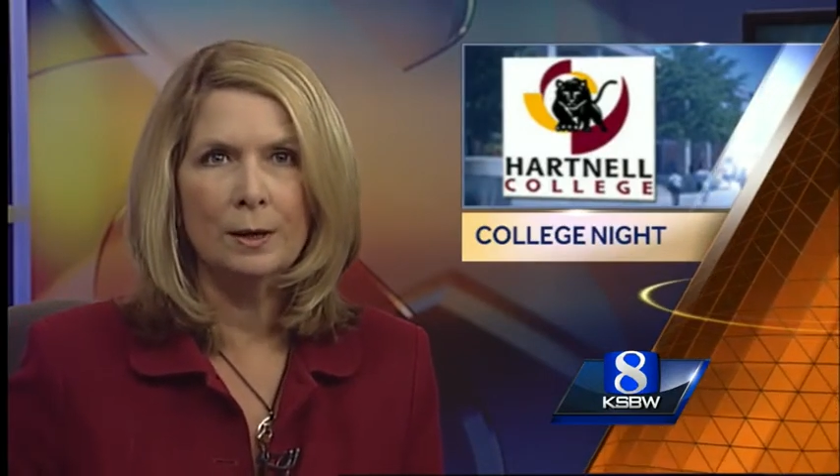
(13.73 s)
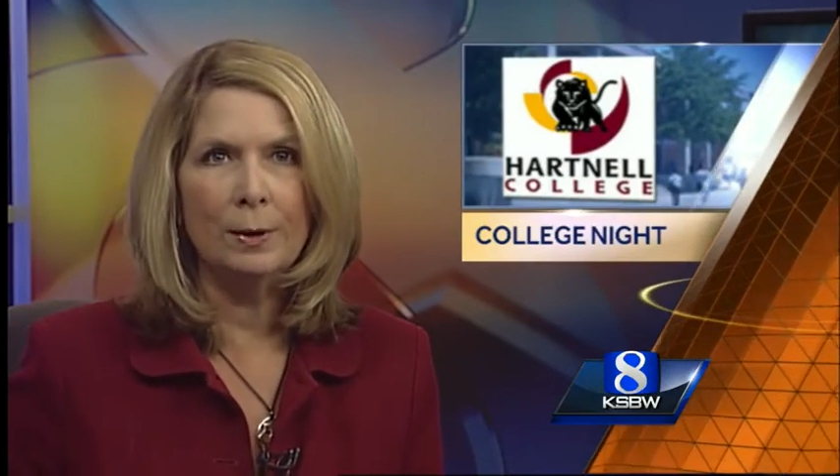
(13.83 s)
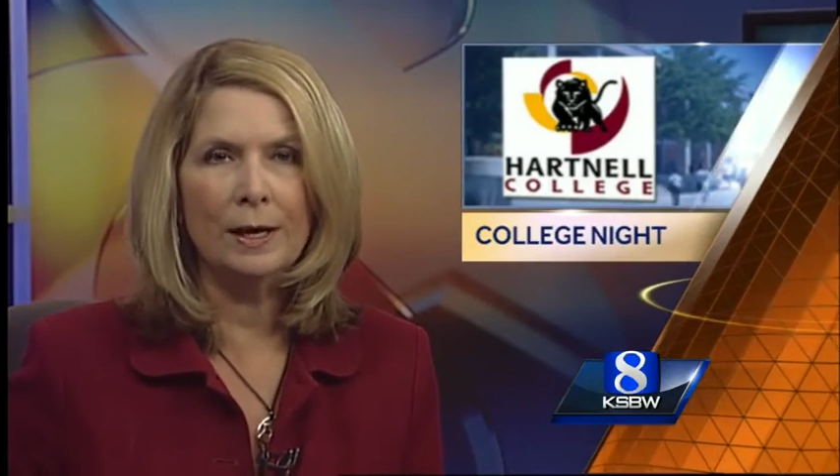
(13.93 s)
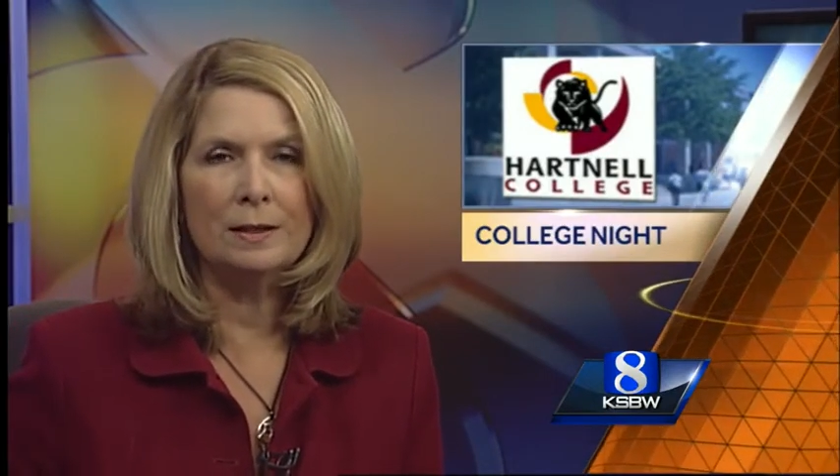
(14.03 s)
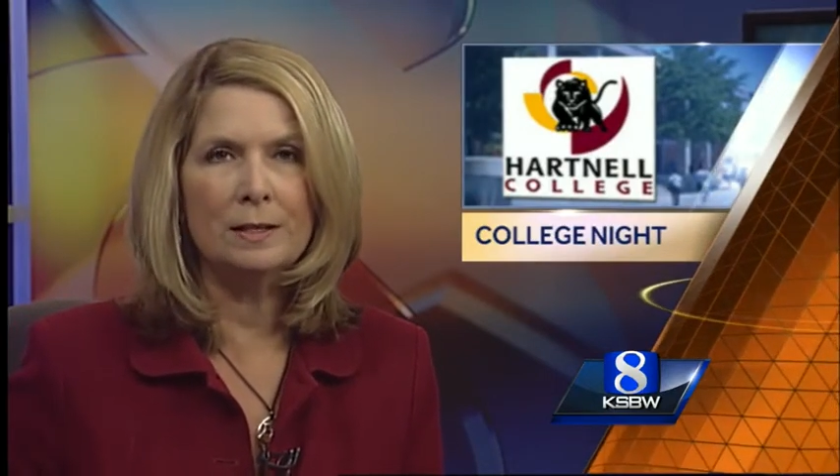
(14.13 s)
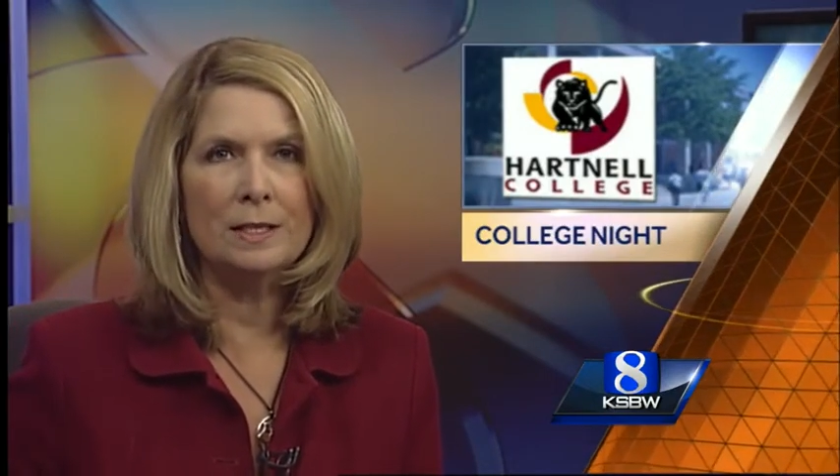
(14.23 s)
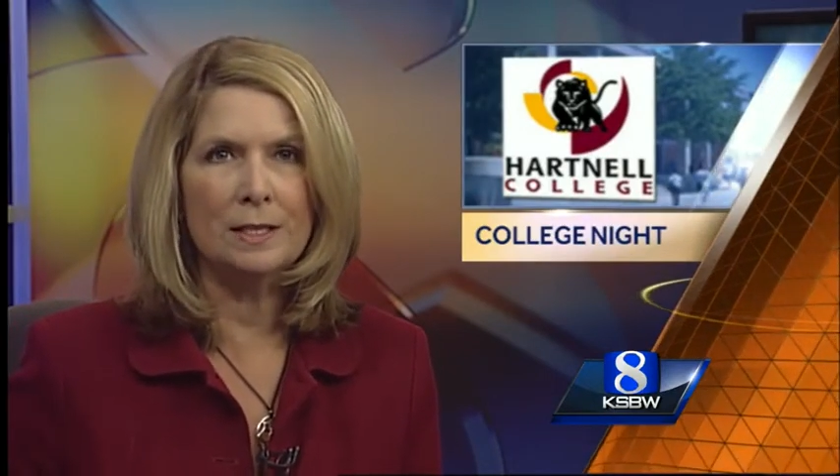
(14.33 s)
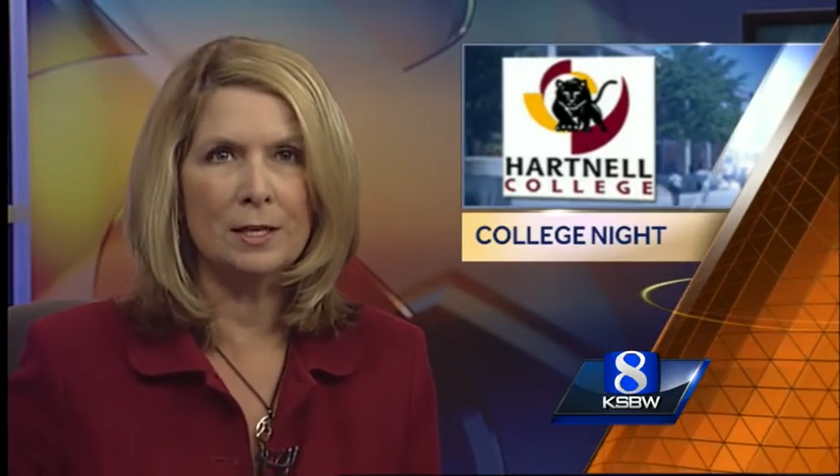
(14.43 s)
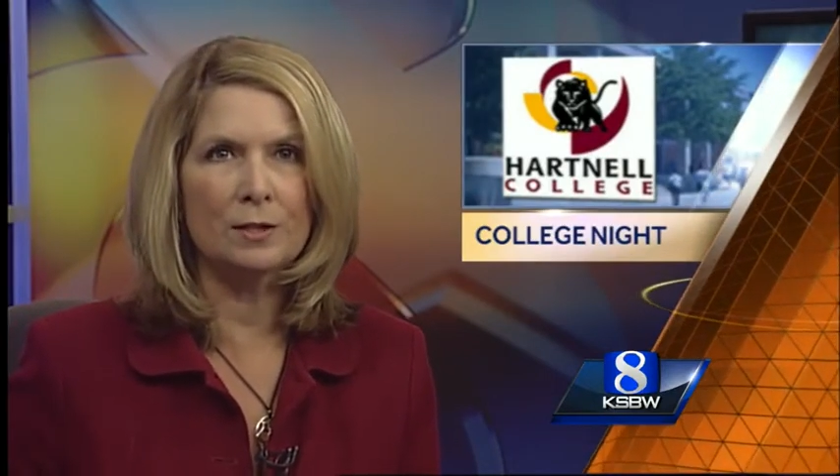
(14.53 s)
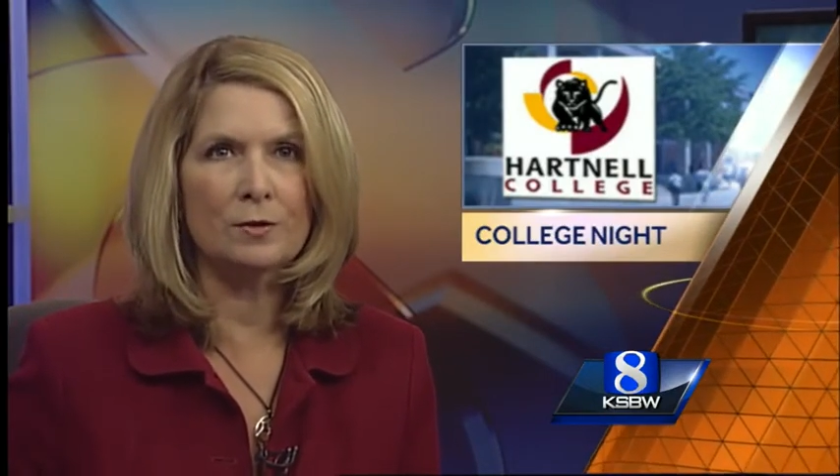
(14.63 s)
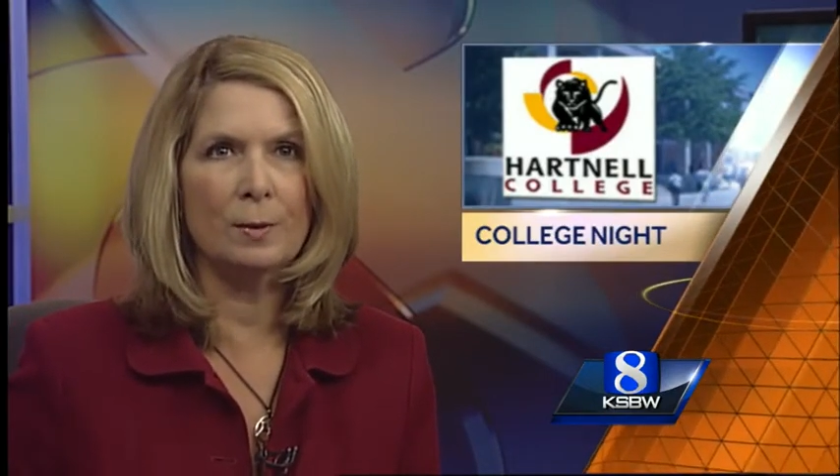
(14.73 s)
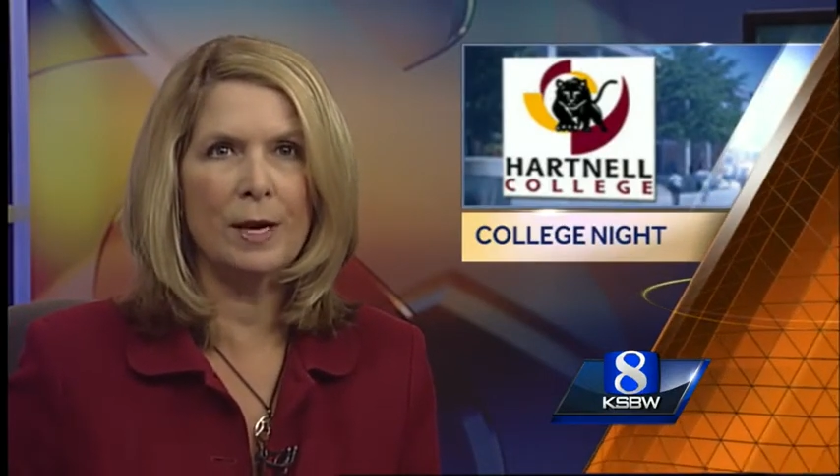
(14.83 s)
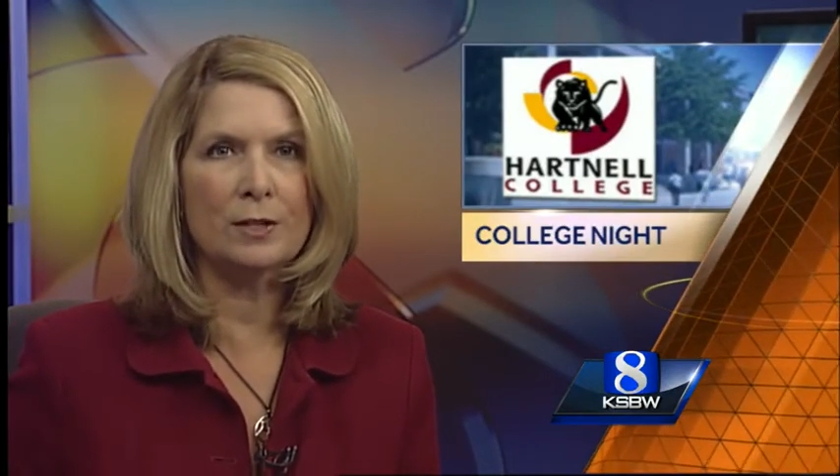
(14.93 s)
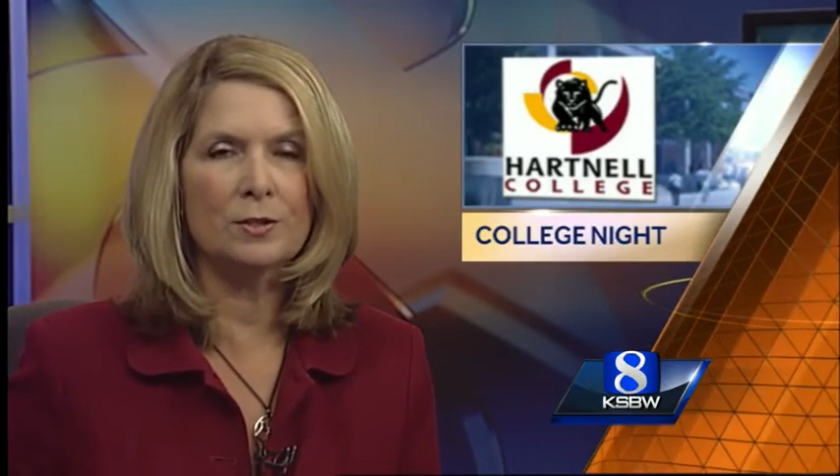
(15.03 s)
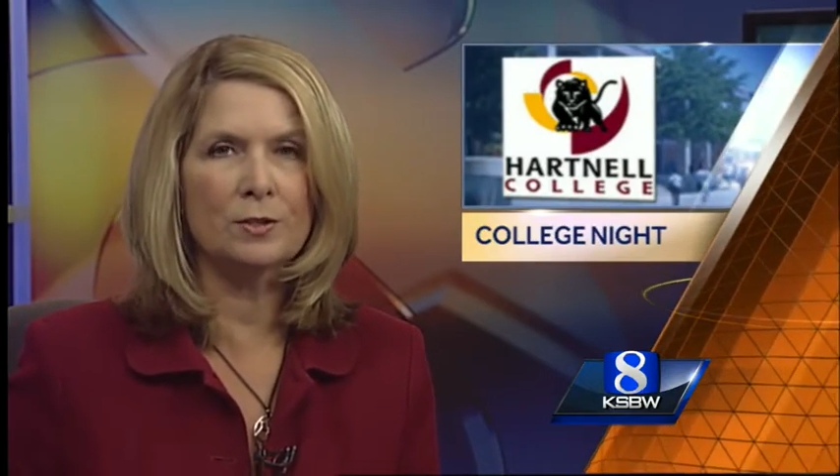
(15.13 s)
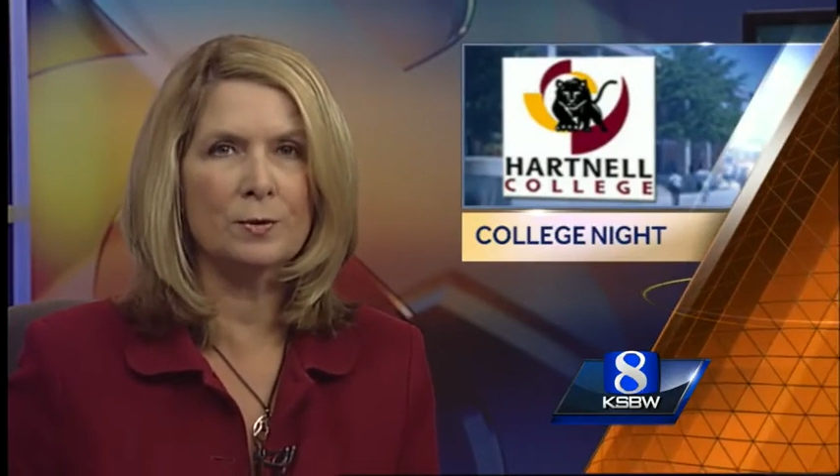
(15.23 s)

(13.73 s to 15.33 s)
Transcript: We get the details from Action